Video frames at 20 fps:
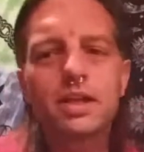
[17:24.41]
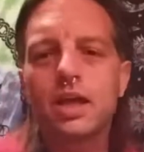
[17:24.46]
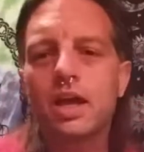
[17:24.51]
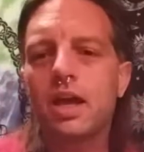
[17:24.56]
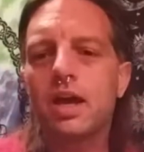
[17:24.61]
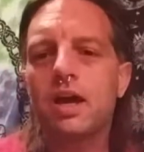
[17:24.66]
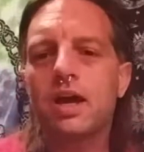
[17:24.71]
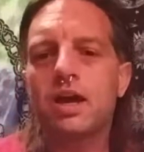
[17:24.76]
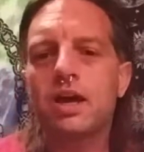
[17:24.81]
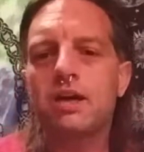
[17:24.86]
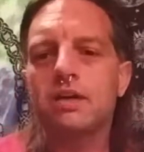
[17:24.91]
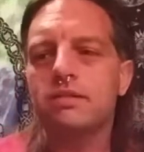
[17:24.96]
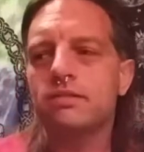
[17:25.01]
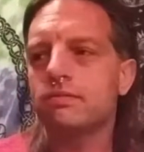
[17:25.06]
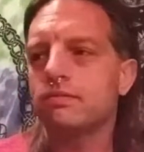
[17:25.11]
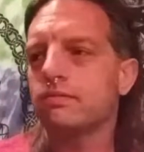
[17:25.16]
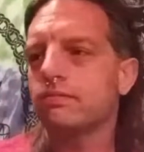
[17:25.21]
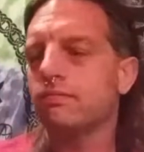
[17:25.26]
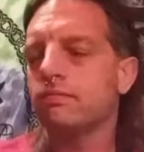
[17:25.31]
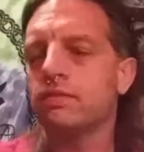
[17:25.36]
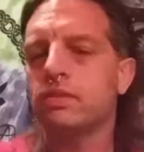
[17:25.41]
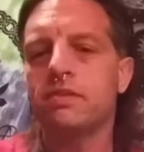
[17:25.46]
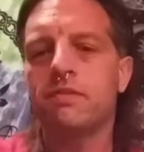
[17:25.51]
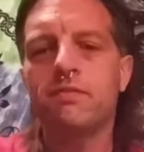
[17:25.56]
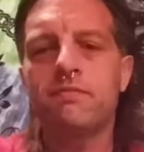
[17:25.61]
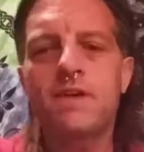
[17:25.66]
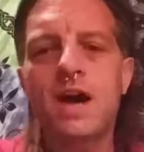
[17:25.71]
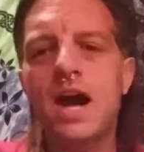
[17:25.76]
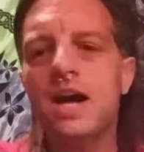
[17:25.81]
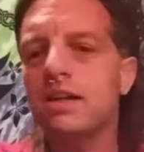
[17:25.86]
Uh, the
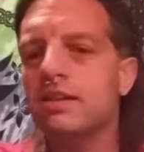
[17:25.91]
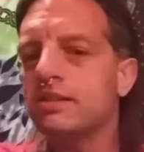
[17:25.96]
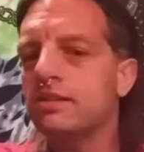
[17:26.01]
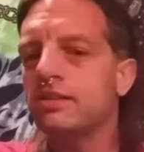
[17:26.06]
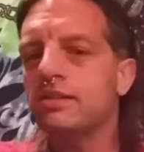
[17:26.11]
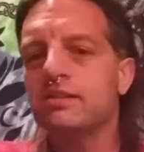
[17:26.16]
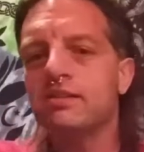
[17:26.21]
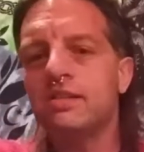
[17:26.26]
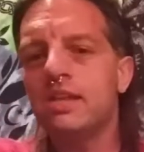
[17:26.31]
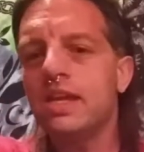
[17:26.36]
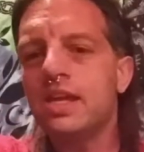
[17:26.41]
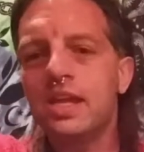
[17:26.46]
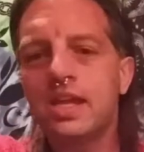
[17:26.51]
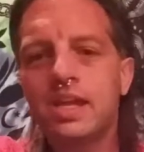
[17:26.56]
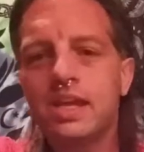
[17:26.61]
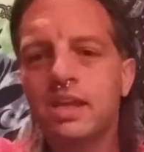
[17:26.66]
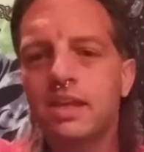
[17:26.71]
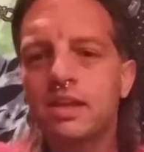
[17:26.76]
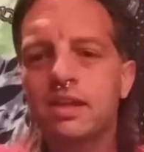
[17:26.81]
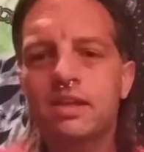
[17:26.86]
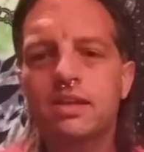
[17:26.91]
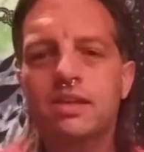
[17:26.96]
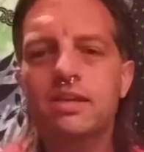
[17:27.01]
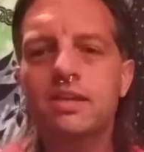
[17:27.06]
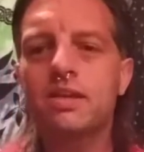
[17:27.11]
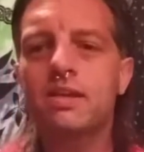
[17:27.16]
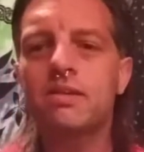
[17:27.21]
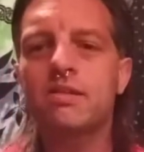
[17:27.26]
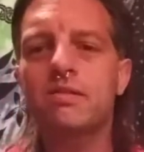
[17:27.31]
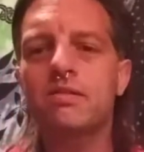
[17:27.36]
foxes digging,
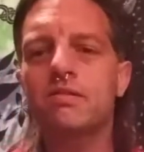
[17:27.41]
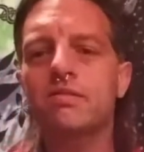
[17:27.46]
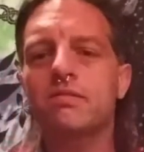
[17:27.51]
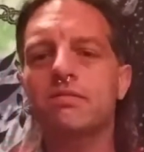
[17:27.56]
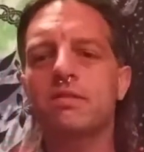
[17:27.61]
you know,